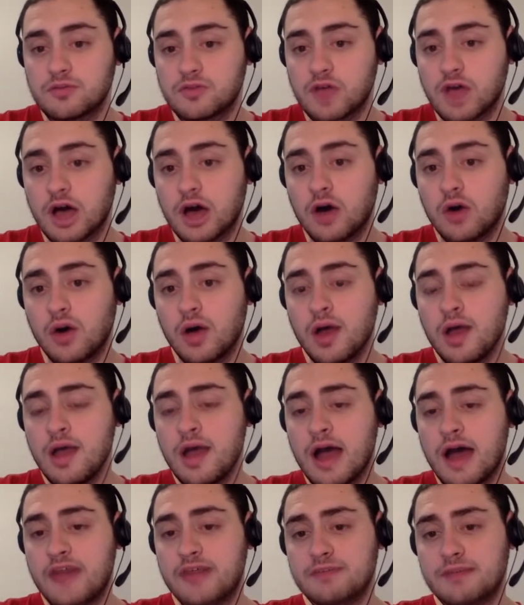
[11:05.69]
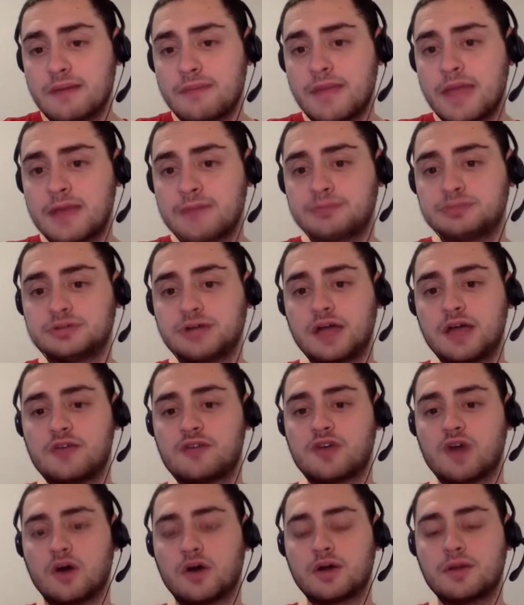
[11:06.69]
So I think my main play
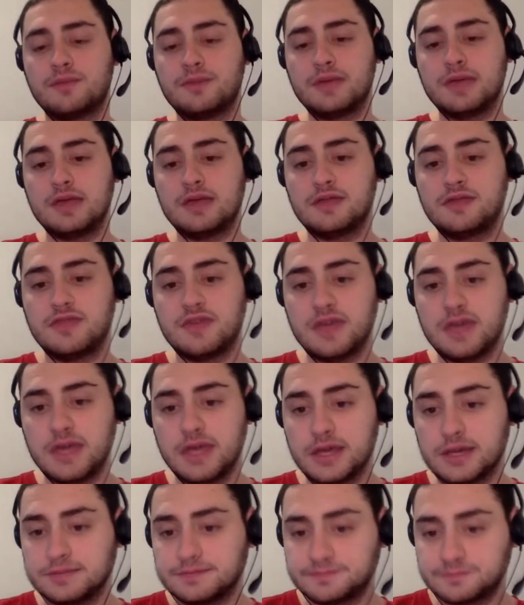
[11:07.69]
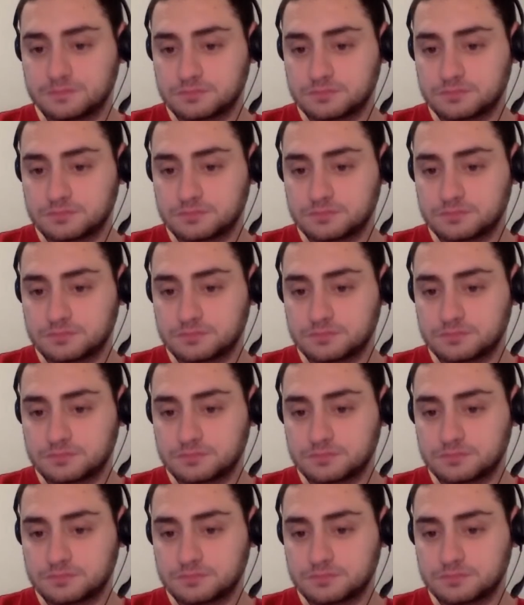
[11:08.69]
is going to be the